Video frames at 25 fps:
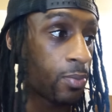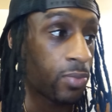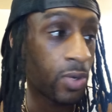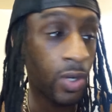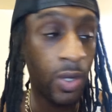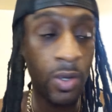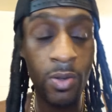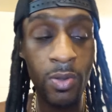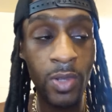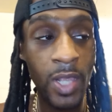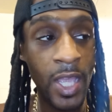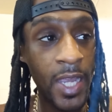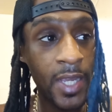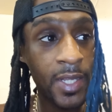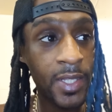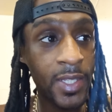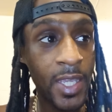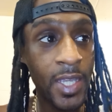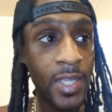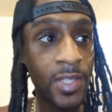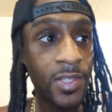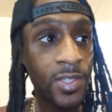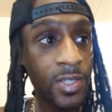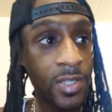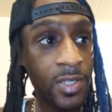bro, like,
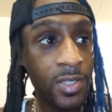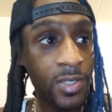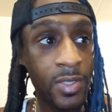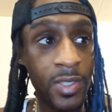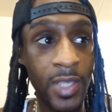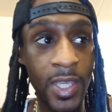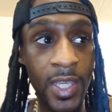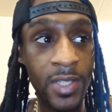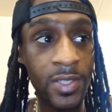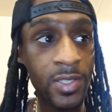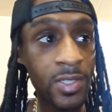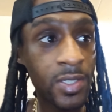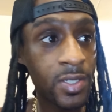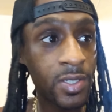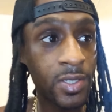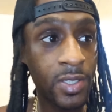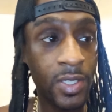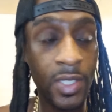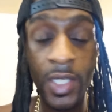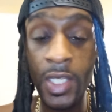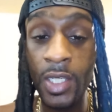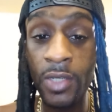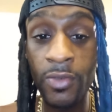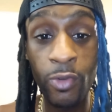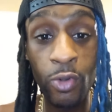they just, they just
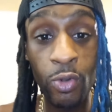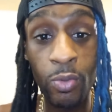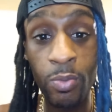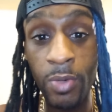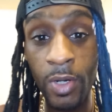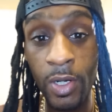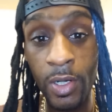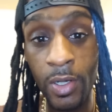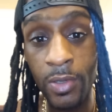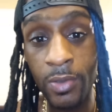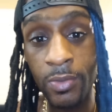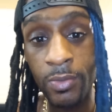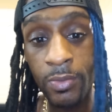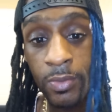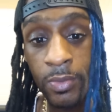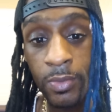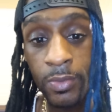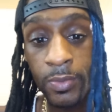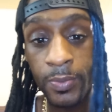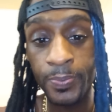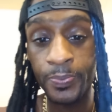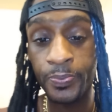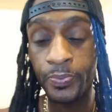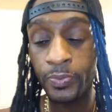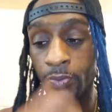evil, bro.
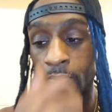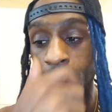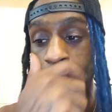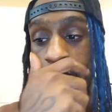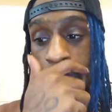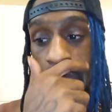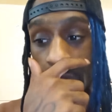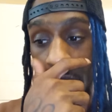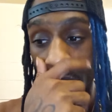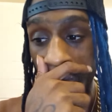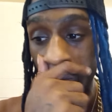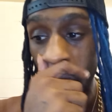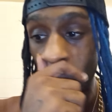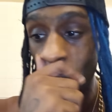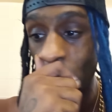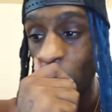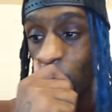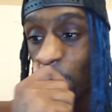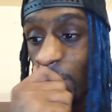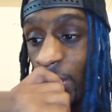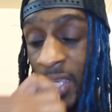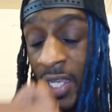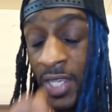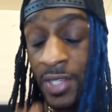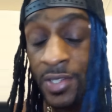
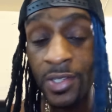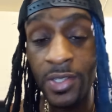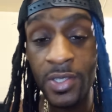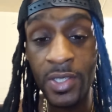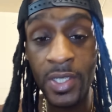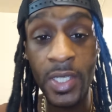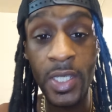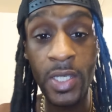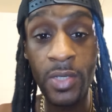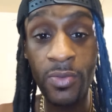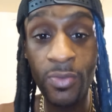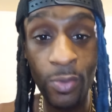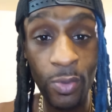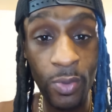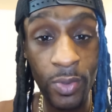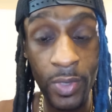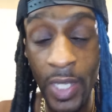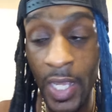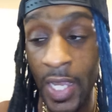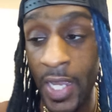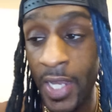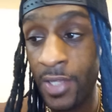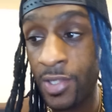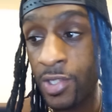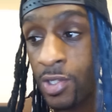They just evil,
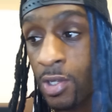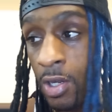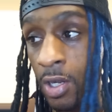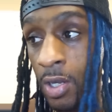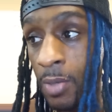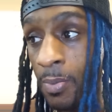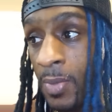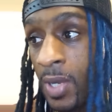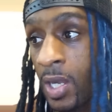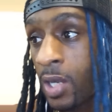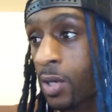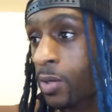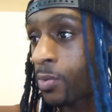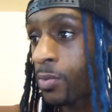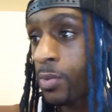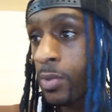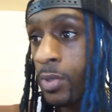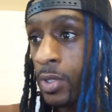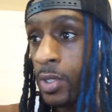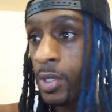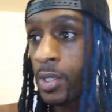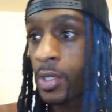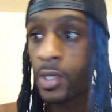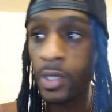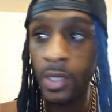and I ain't talking about
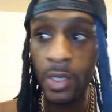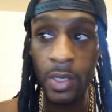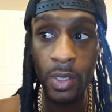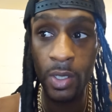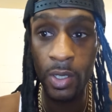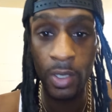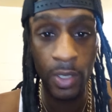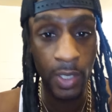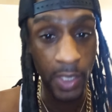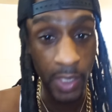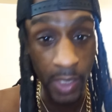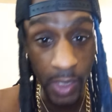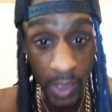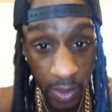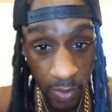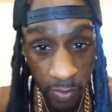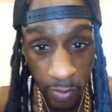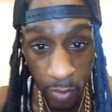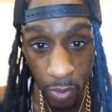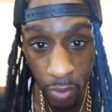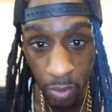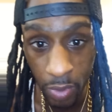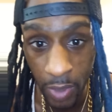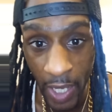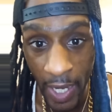
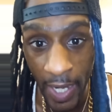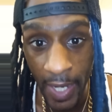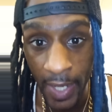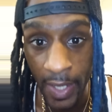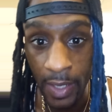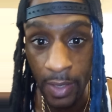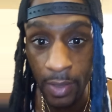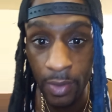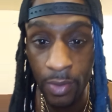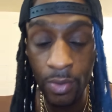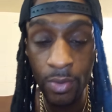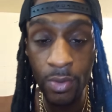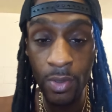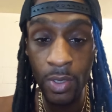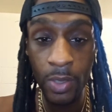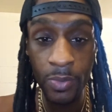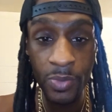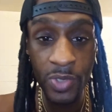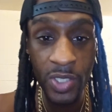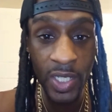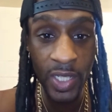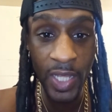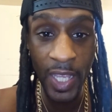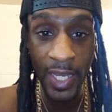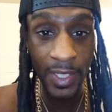evil, like, you know what
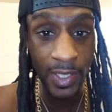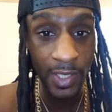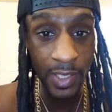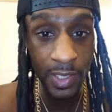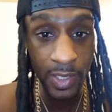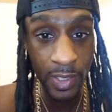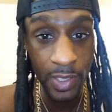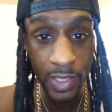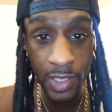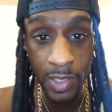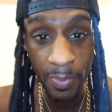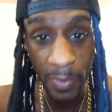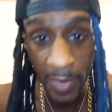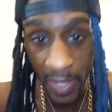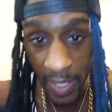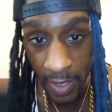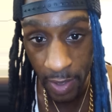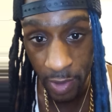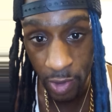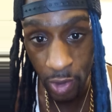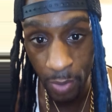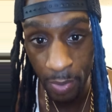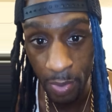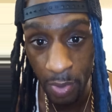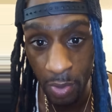I'm saying, like, it's
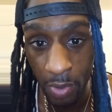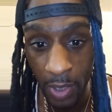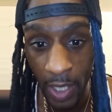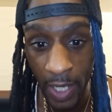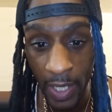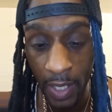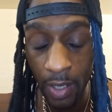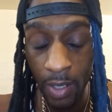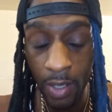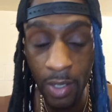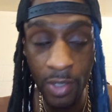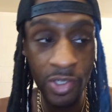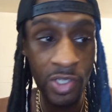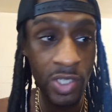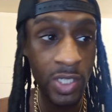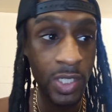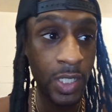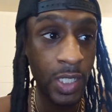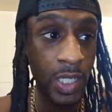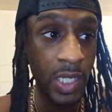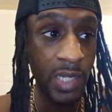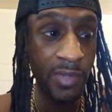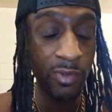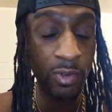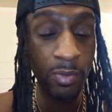manageable, like, oh, she
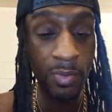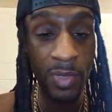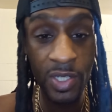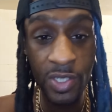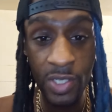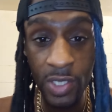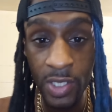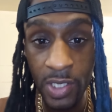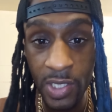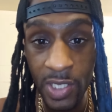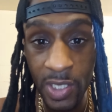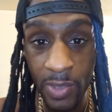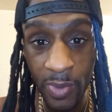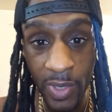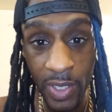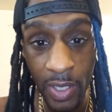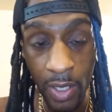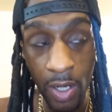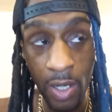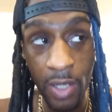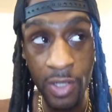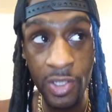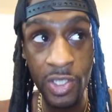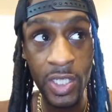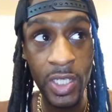evil, but she sweet,
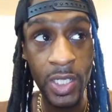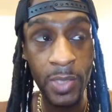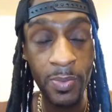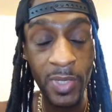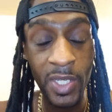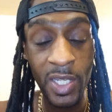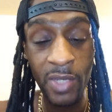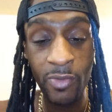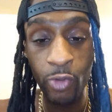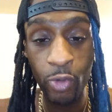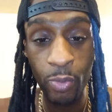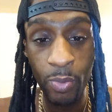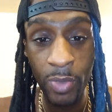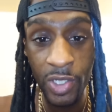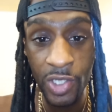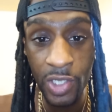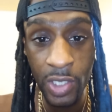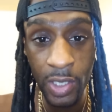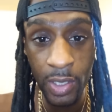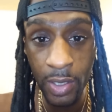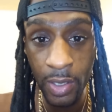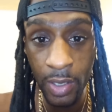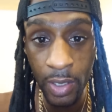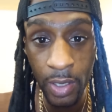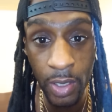oh, she evil, but
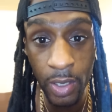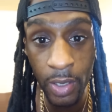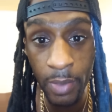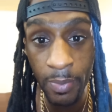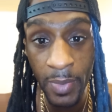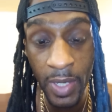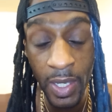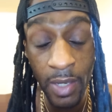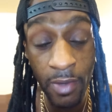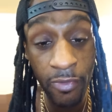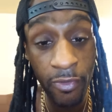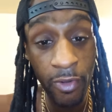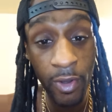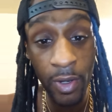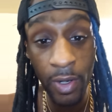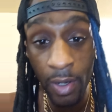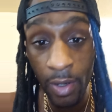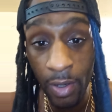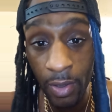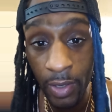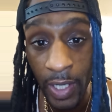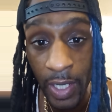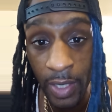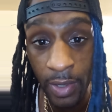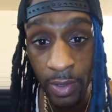she look good. Man, fuck
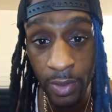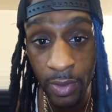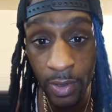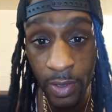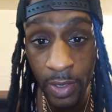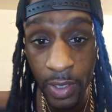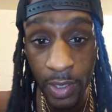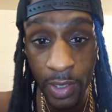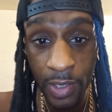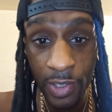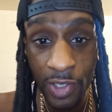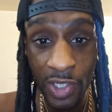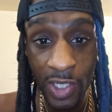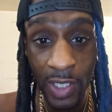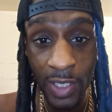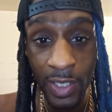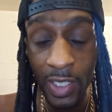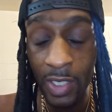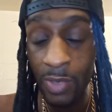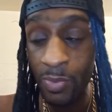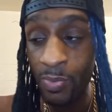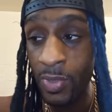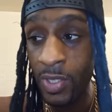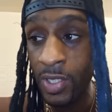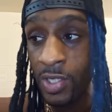all that look good shit.
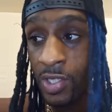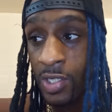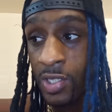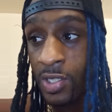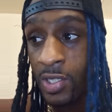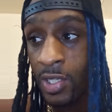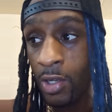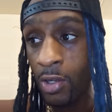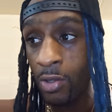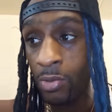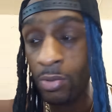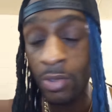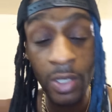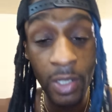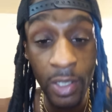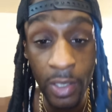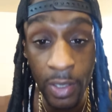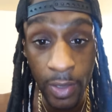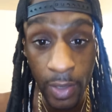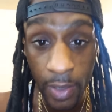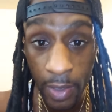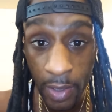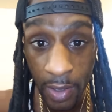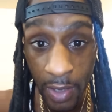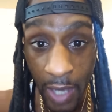These bitches don't
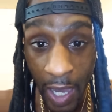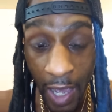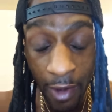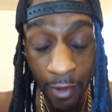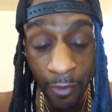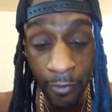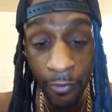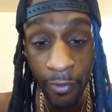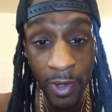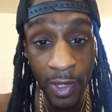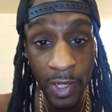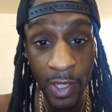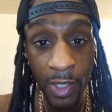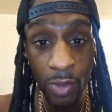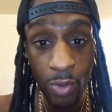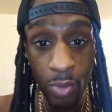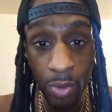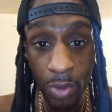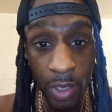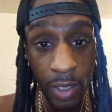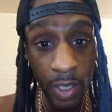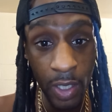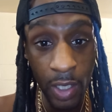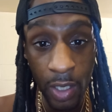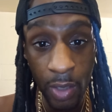look good. How the fuck can you
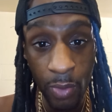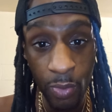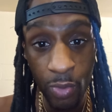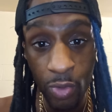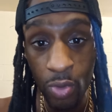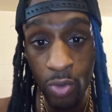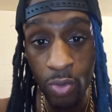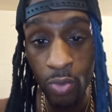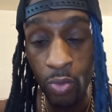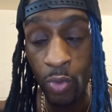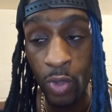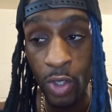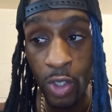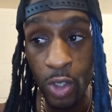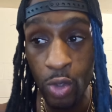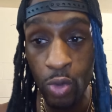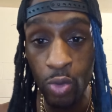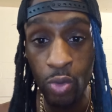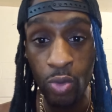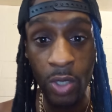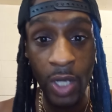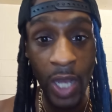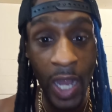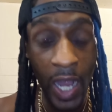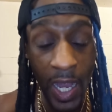look good when you, when
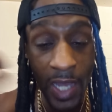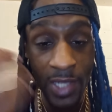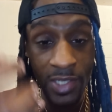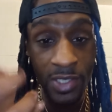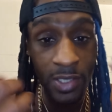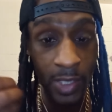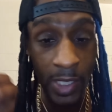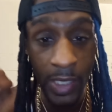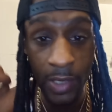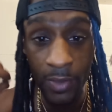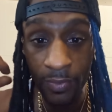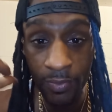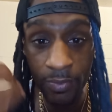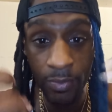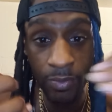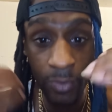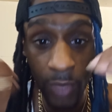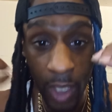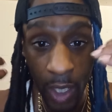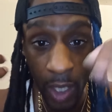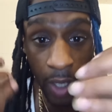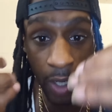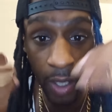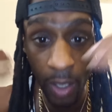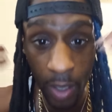you constant,
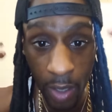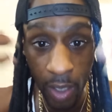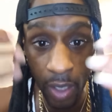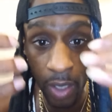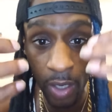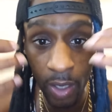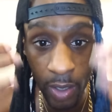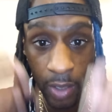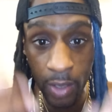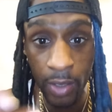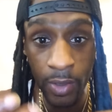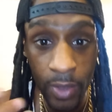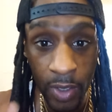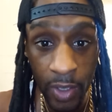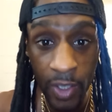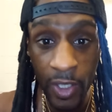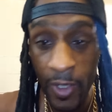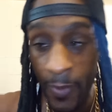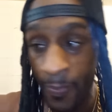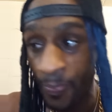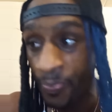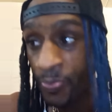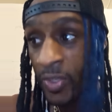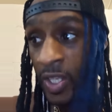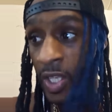uh,
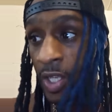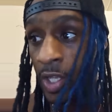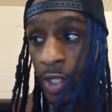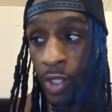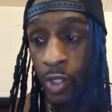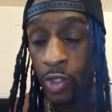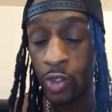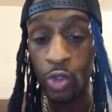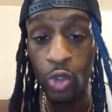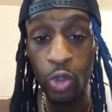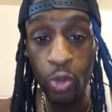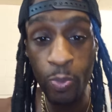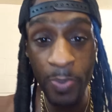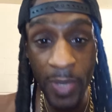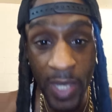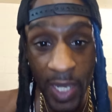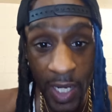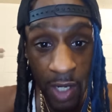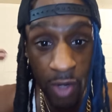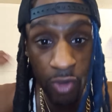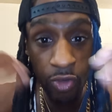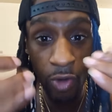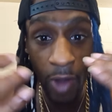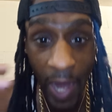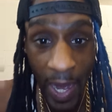you
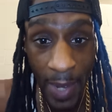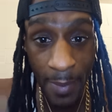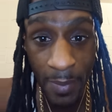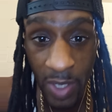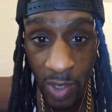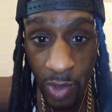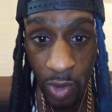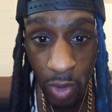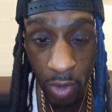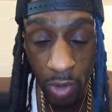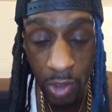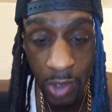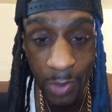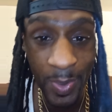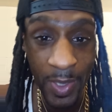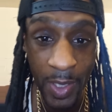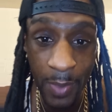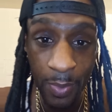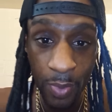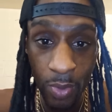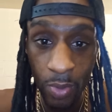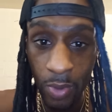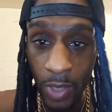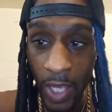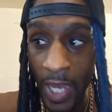being grimy towards
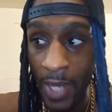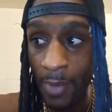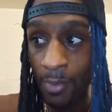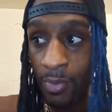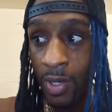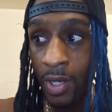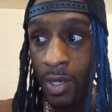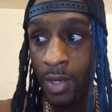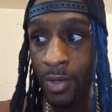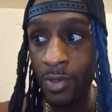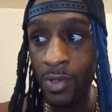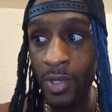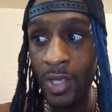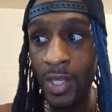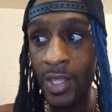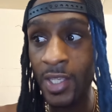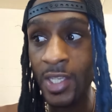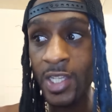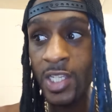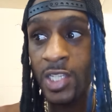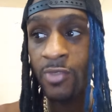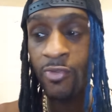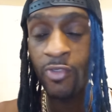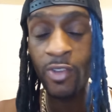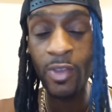people? Like, bro, you got
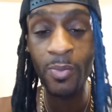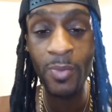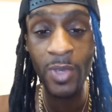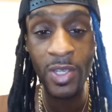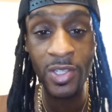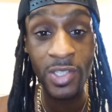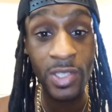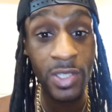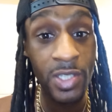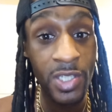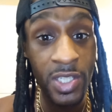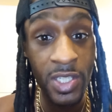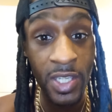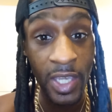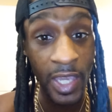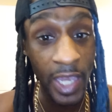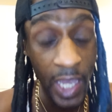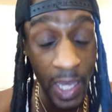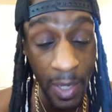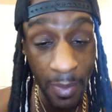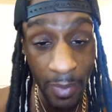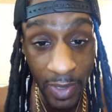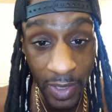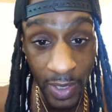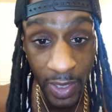these females are
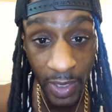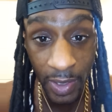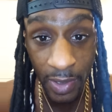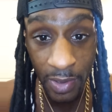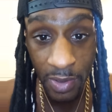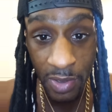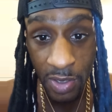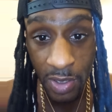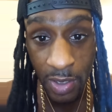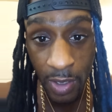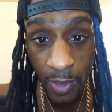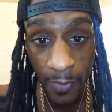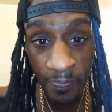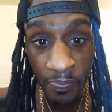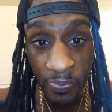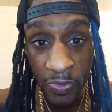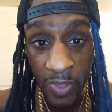scamming niggas